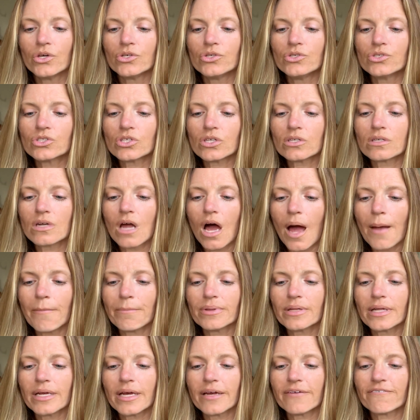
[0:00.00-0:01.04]
You shall not
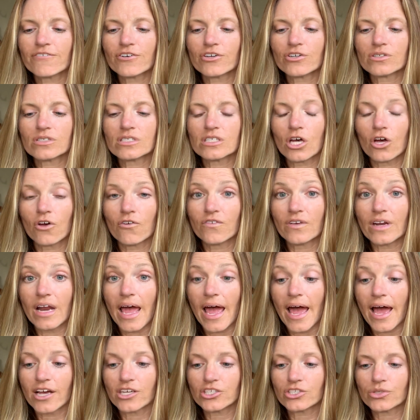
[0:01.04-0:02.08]
plant for yourself an
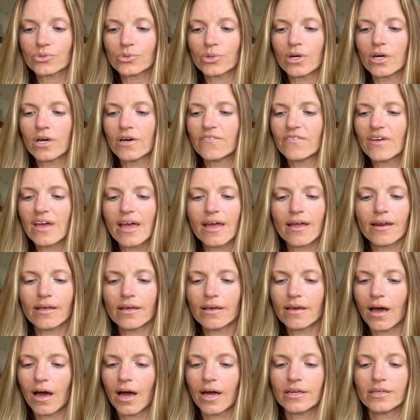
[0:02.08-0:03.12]
Asherah of any
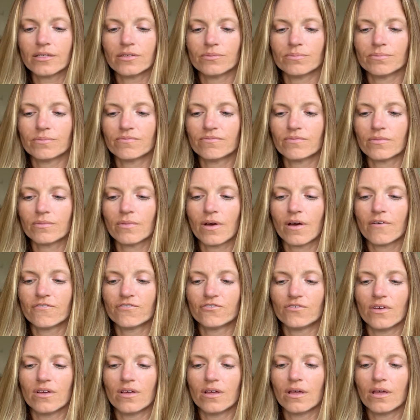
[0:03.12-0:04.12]
kind of, of